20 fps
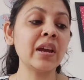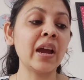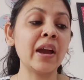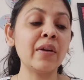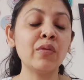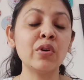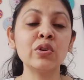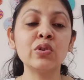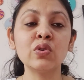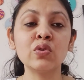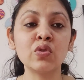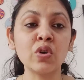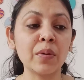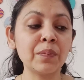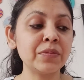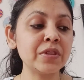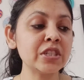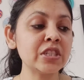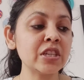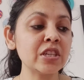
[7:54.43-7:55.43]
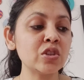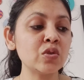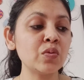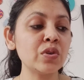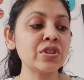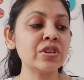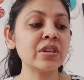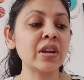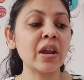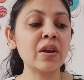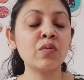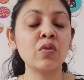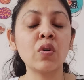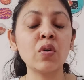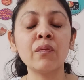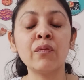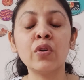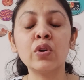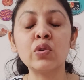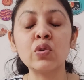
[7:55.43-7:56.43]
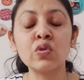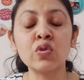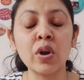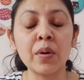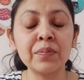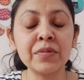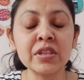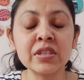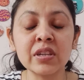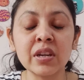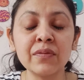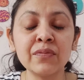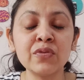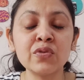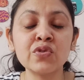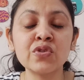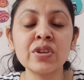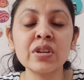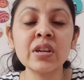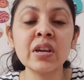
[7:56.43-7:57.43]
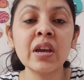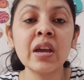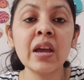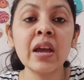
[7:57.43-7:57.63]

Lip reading: I want to drop this situation. I want to drop this confusion.